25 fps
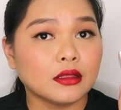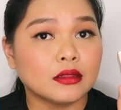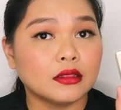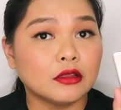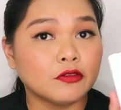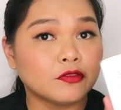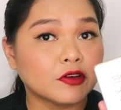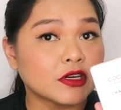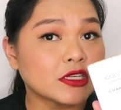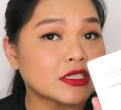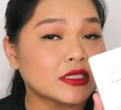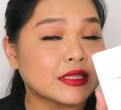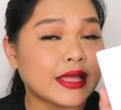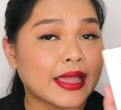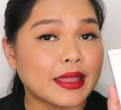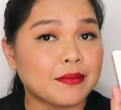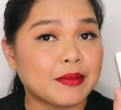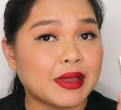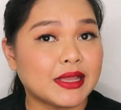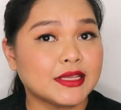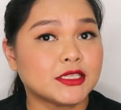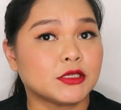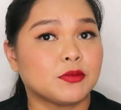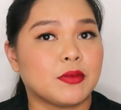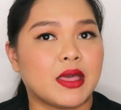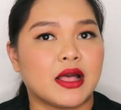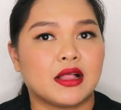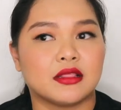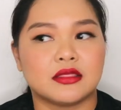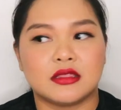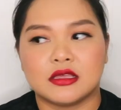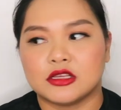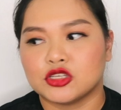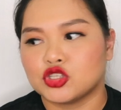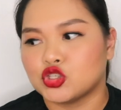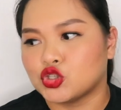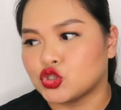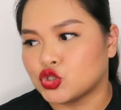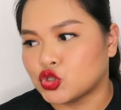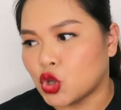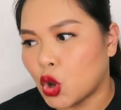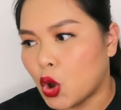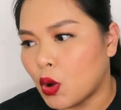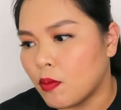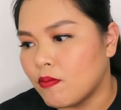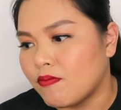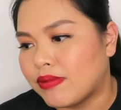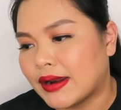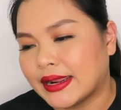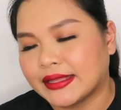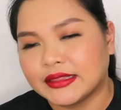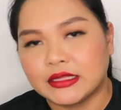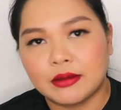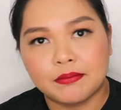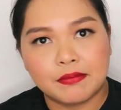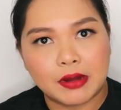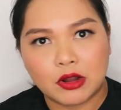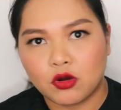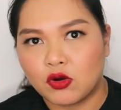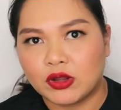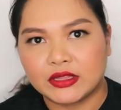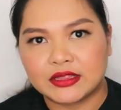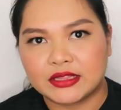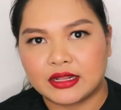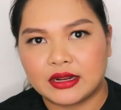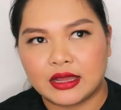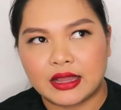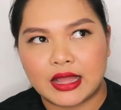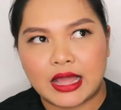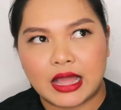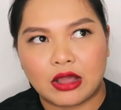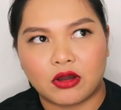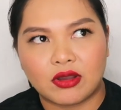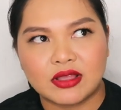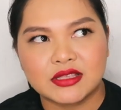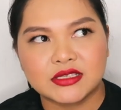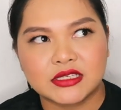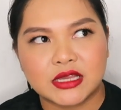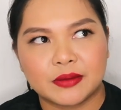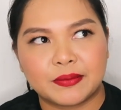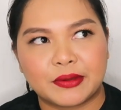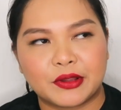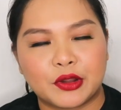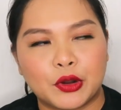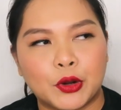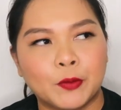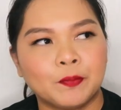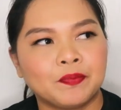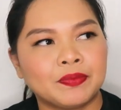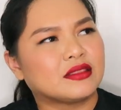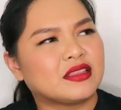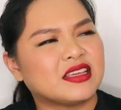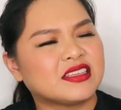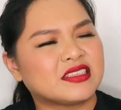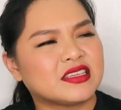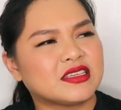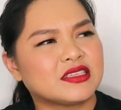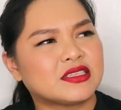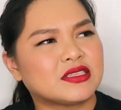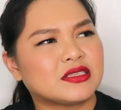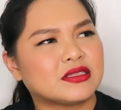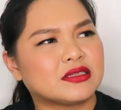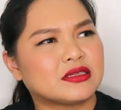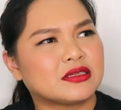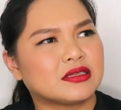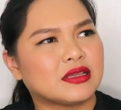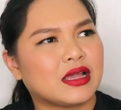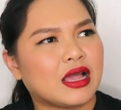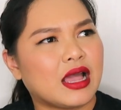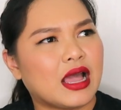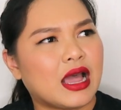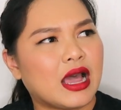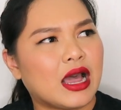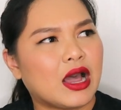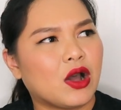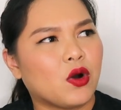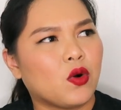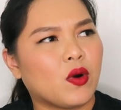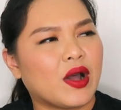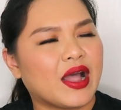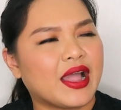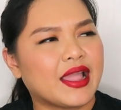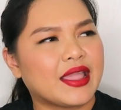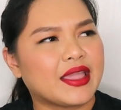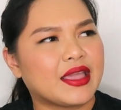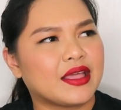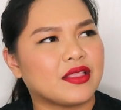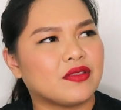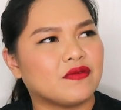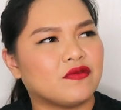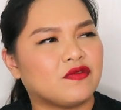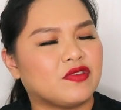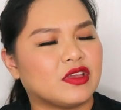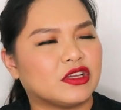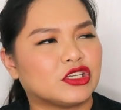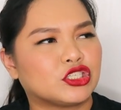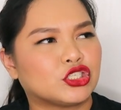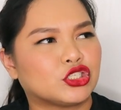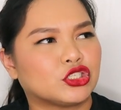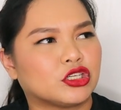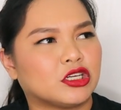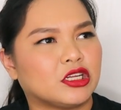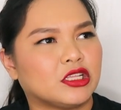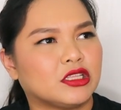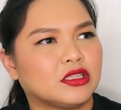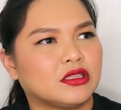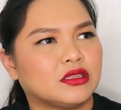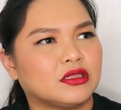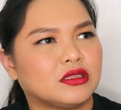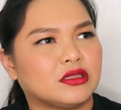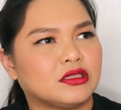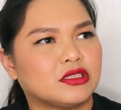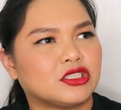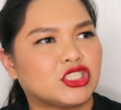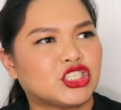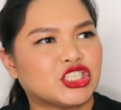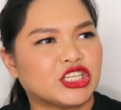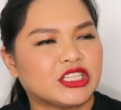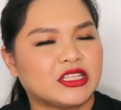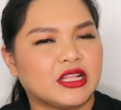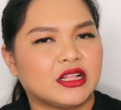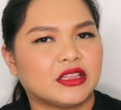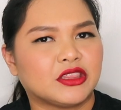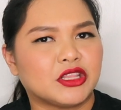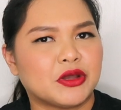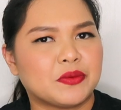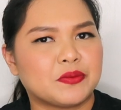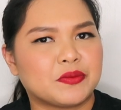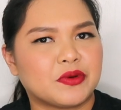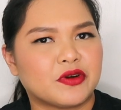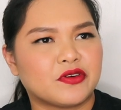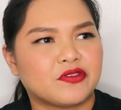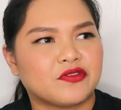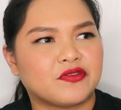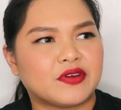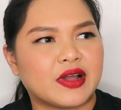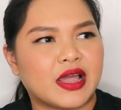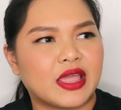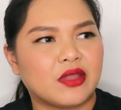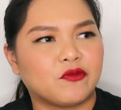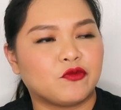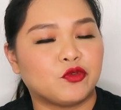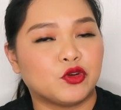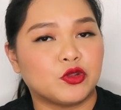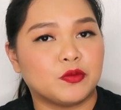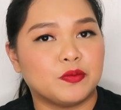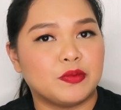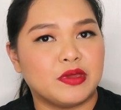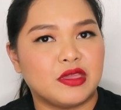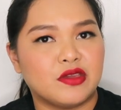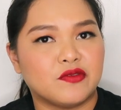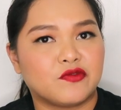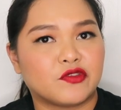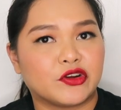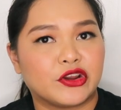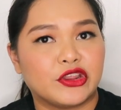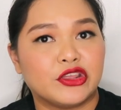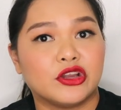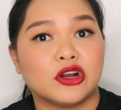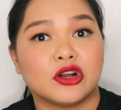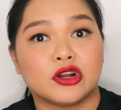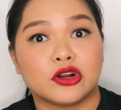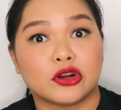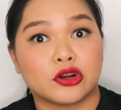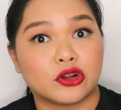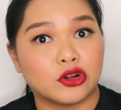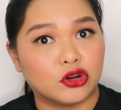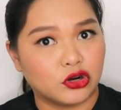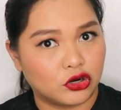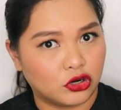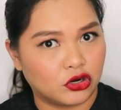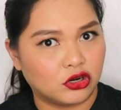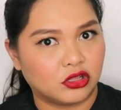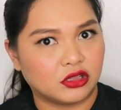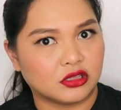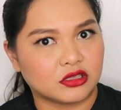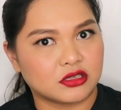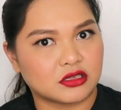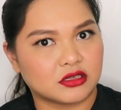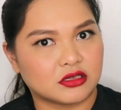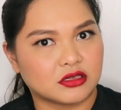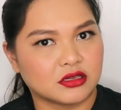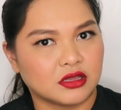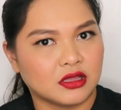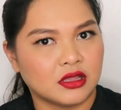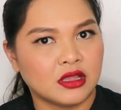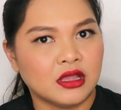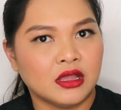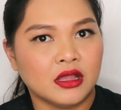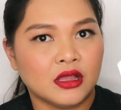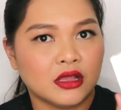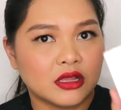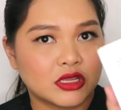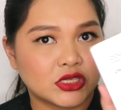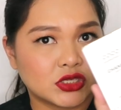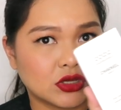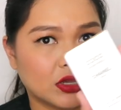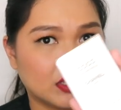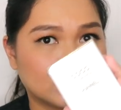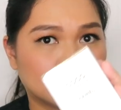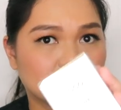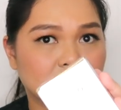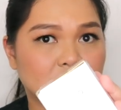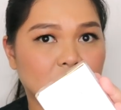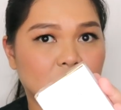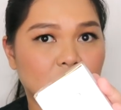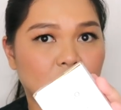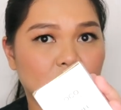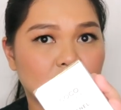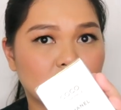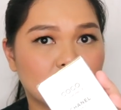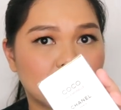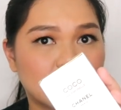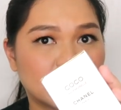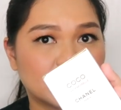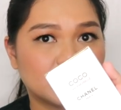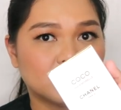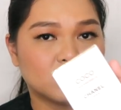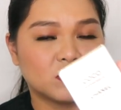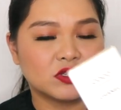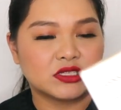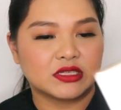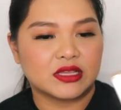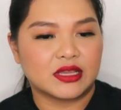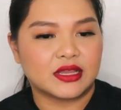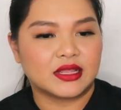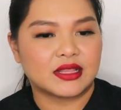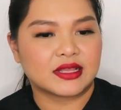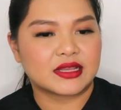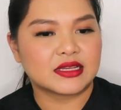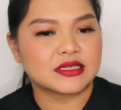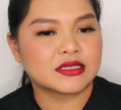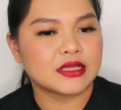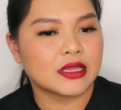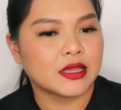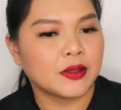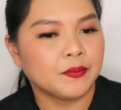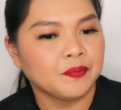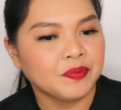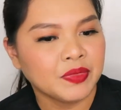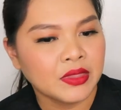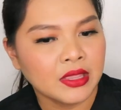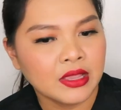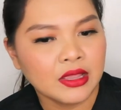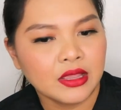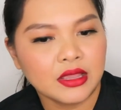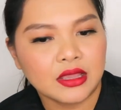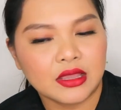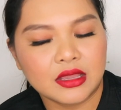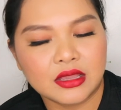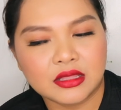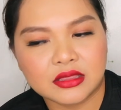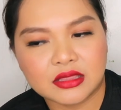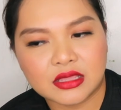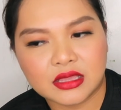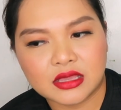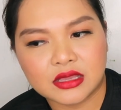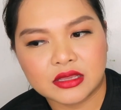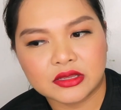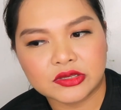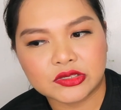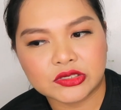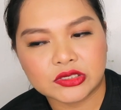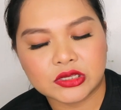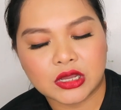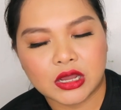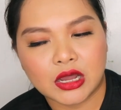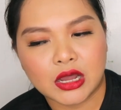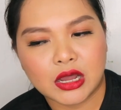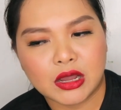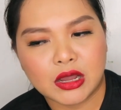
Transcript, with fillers: The first time I smelled this, sobrang nabanguhan talaga ako. And sabi ko, this is how I envisioned Chanel No. 5 would be for younger girls. So ito si Coco Mademoiselle kasi it is